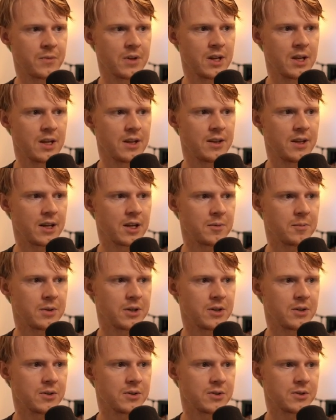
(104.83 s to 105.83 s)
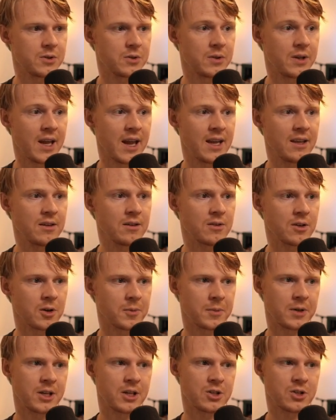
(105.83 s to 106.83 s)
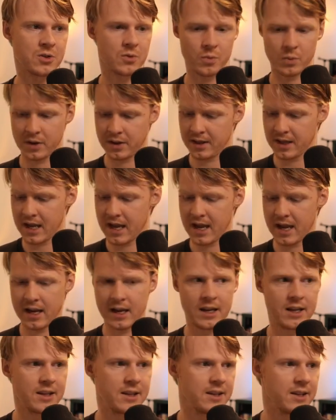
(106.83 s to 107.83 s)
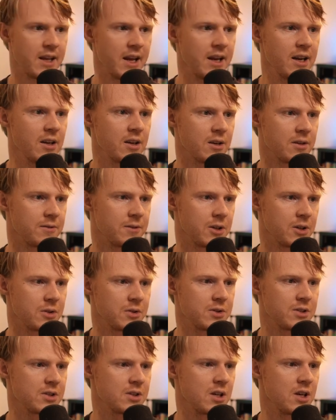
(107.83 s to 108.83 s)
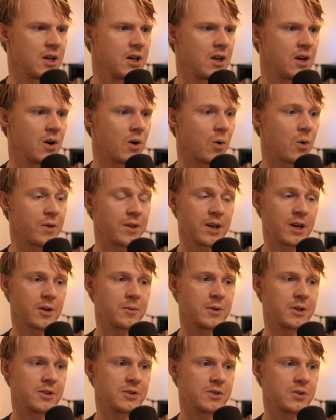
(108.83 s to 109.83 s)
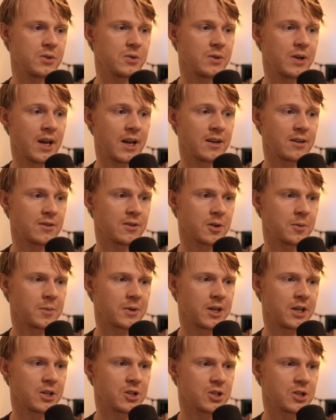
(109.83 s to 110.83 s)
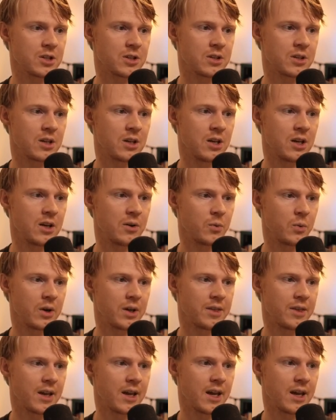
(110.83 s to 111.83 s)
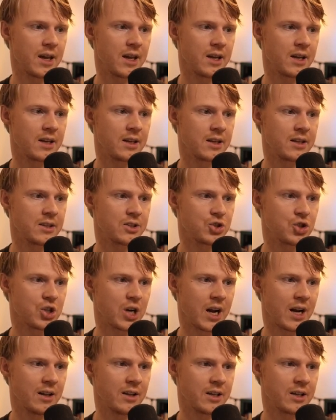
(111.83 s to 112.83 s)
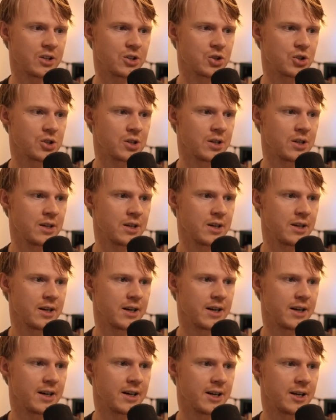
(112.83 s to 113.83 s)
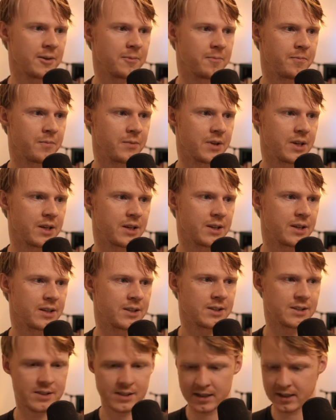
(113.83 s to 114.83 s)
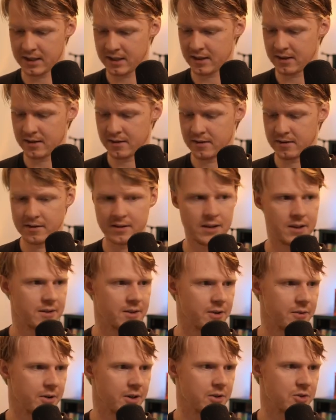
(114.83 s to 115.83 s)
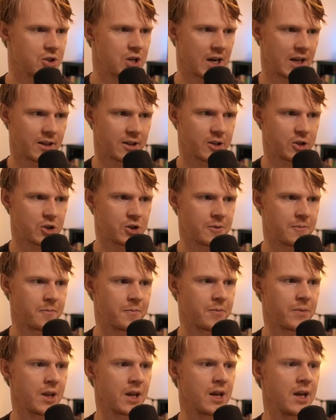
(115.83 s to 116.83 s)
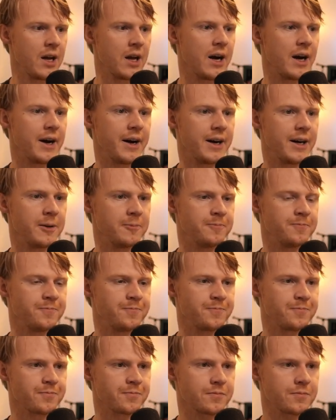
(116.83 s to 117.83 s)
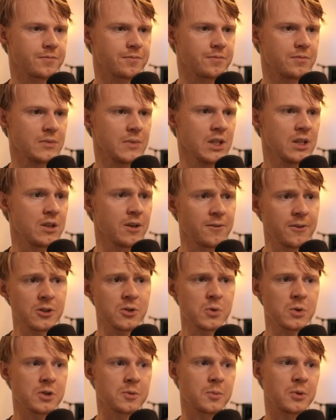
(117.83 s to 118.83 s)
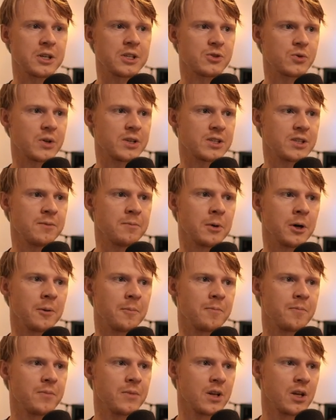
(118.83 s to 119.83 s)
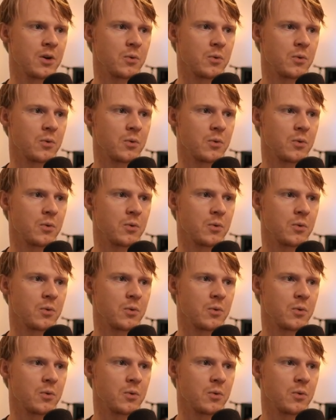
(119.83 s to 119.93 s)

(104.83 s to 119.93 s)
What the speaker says: They can be used to gain determination with a negative use, or they can be used to gain determination with a challenge. And that is there we go, challenge. The first one is pretty simple. When